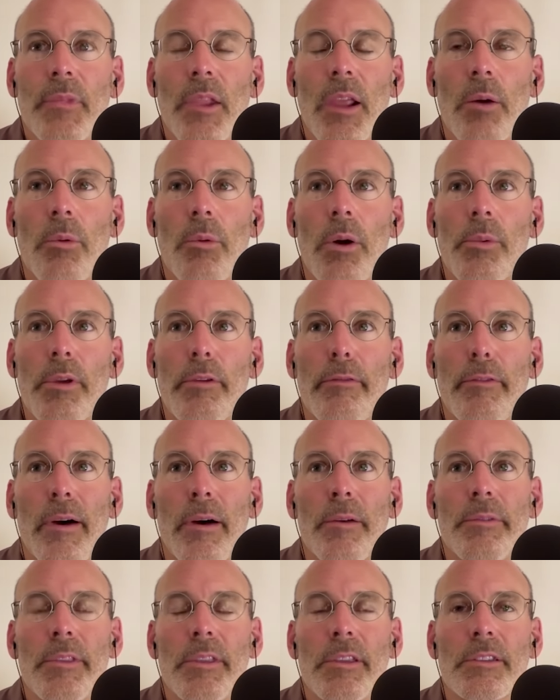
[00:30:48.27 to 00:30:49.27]
And what we
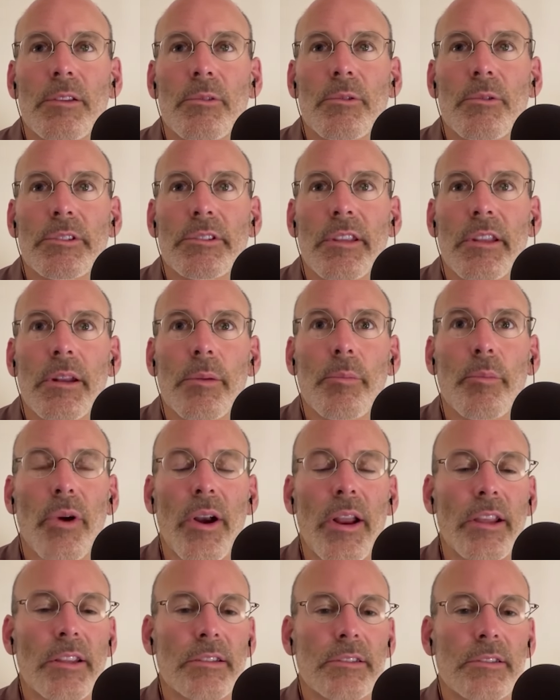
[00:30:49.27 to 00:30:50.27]
found that was that it
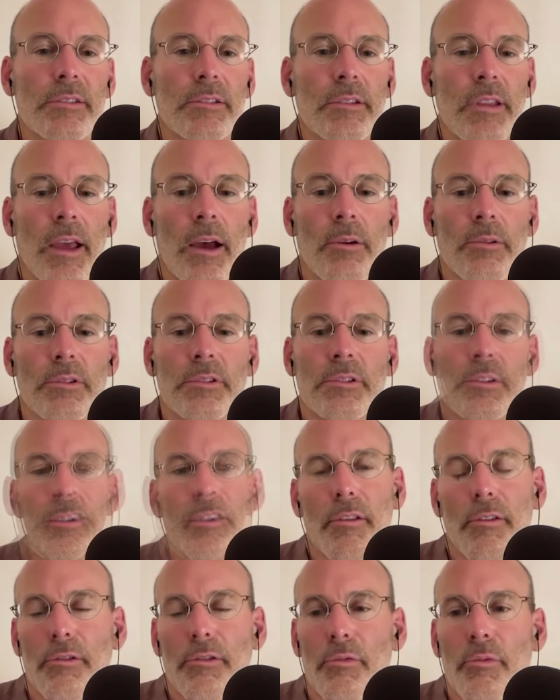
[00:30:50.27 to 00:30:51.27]
breaks down
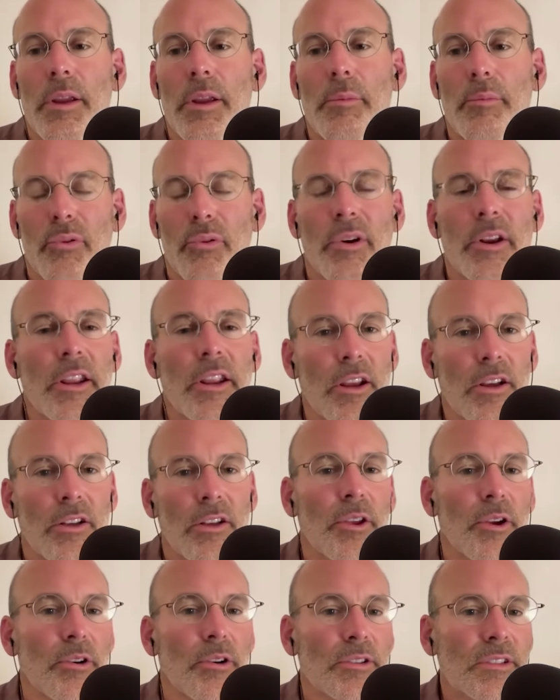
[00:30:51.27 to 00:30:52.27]
to three pretty
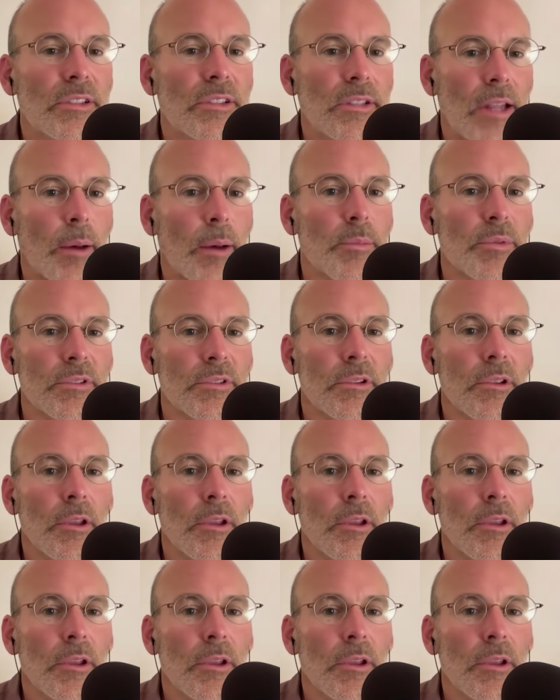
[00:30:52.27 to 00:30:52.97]
clear steps.